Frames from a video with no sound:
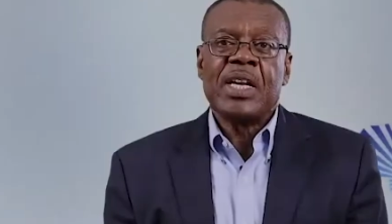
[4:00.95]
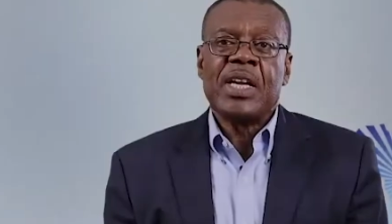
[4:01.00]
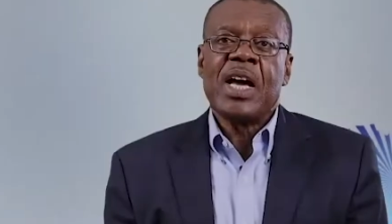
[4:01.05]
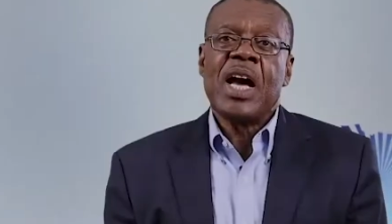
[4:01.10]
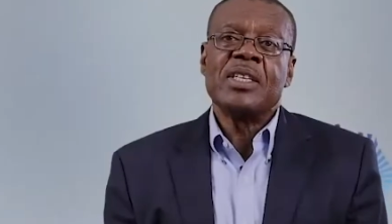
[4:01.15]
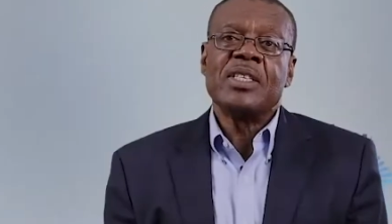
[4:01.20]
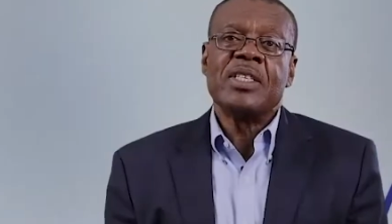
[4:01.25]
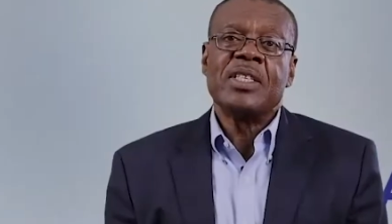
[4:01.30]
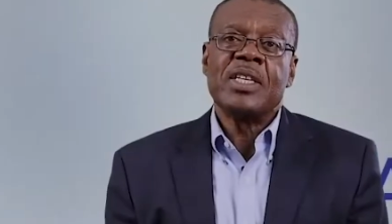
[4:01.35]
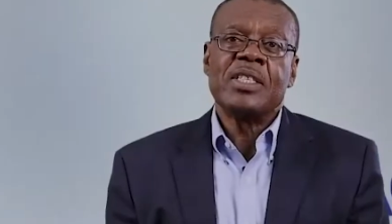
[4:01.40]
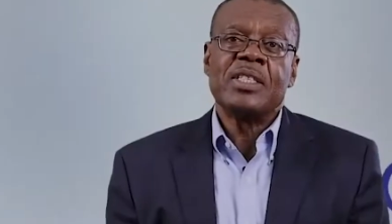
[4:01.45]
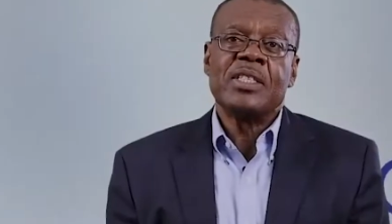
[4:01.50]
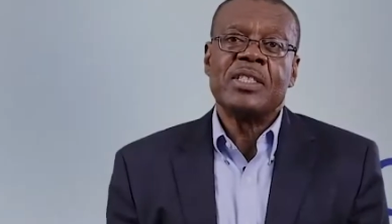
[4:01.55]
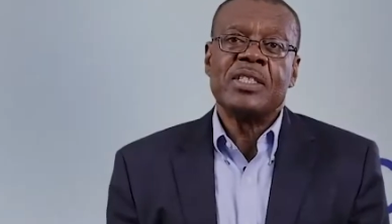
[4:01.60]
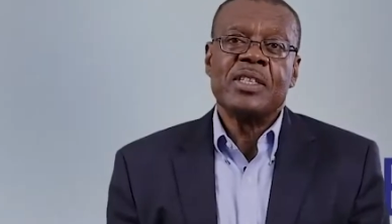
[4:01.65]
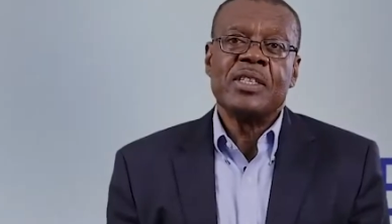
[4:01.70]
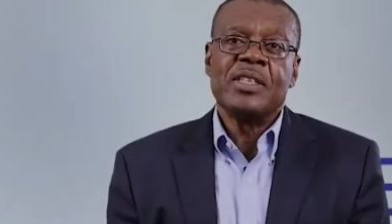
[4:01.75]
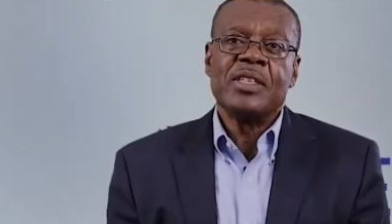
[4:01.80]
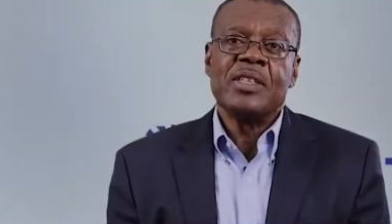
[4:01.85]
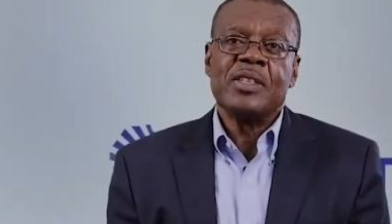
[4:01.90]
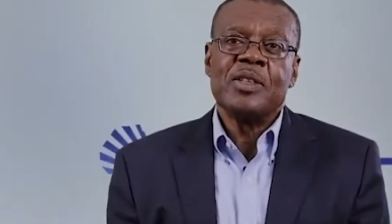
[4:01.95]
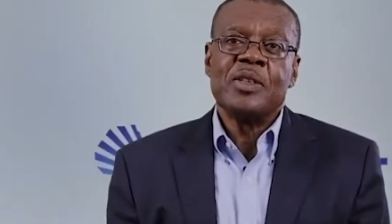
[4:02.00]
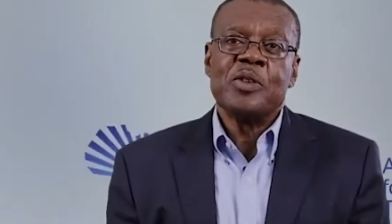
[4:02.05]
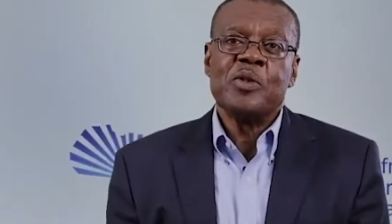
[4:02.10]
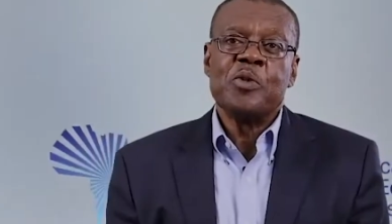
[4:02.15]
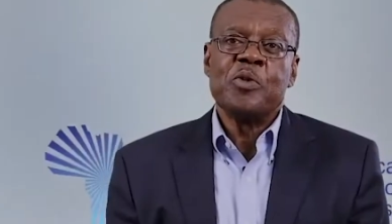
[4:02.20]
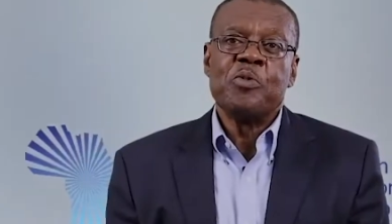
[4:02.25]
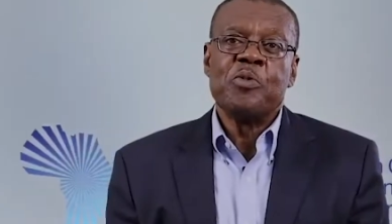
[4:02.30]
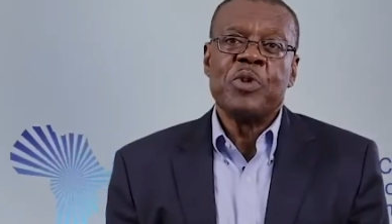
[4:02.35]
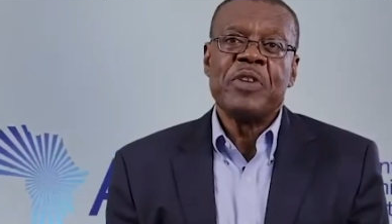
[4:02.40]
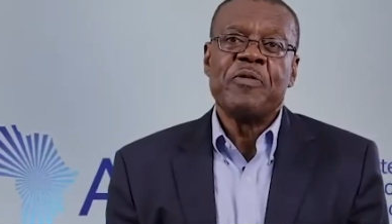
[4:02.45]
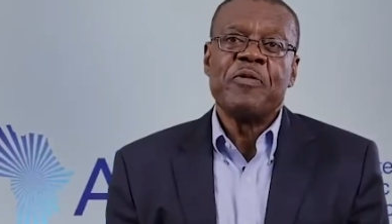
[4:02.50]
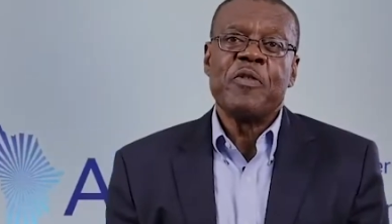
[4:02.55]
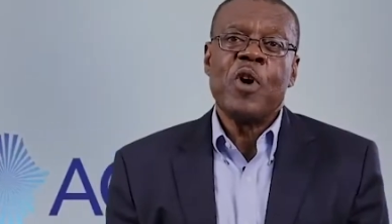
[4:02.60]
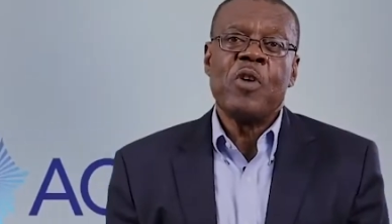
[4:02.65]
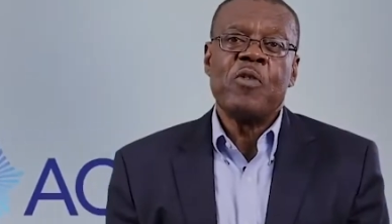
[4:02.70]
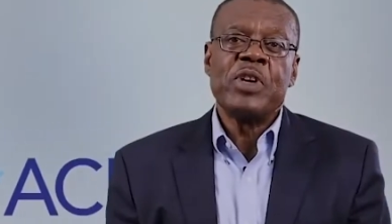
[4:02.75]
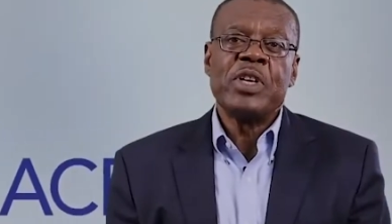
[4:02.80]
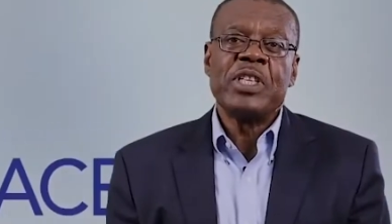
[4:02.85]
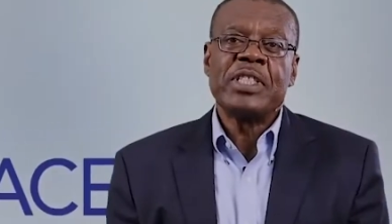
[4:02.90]
At ACET, we've
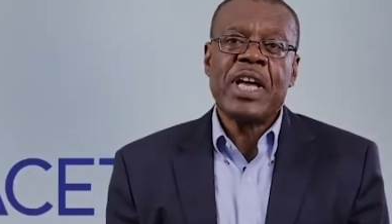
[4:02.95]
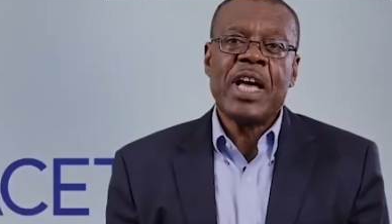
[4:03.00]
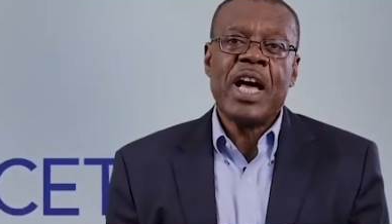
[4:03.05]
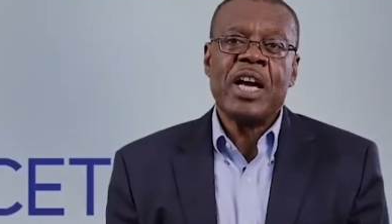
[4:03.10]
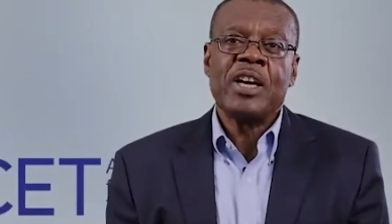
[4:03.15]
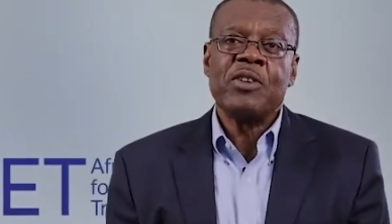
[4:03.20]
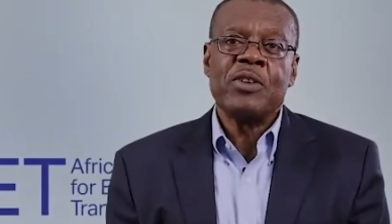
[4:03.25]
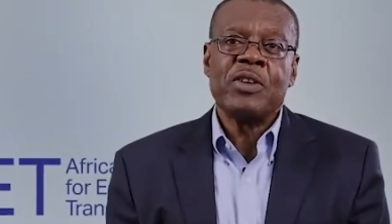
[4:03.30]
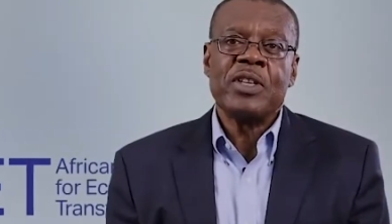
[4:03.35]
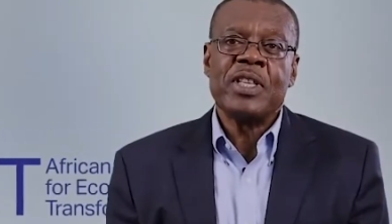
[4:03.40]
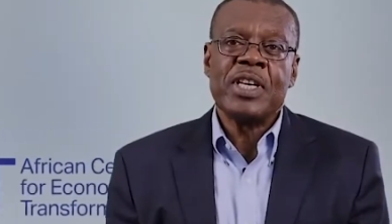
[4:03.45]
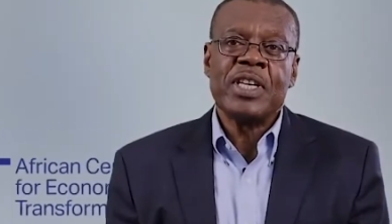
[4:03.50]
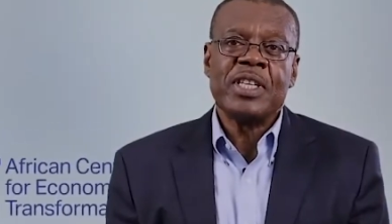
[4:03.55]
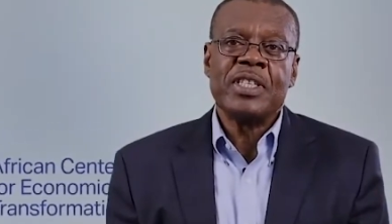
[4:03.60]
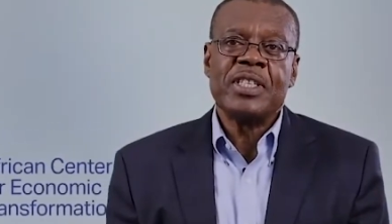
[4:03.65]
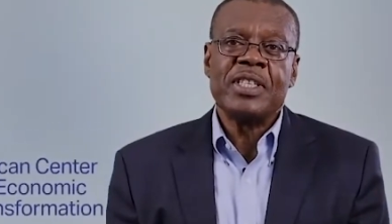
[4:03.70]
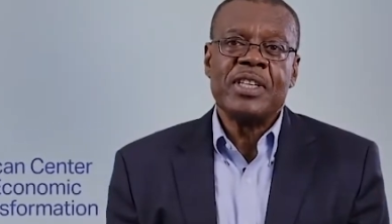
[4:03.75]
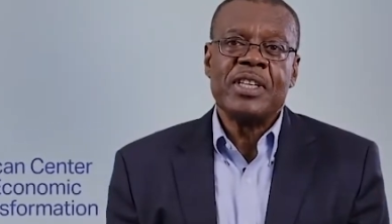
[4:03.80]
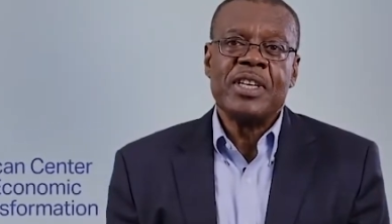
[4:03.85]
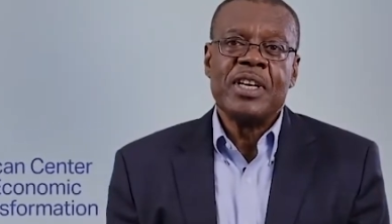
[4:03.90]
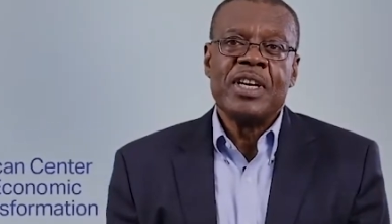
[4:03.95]
always argued that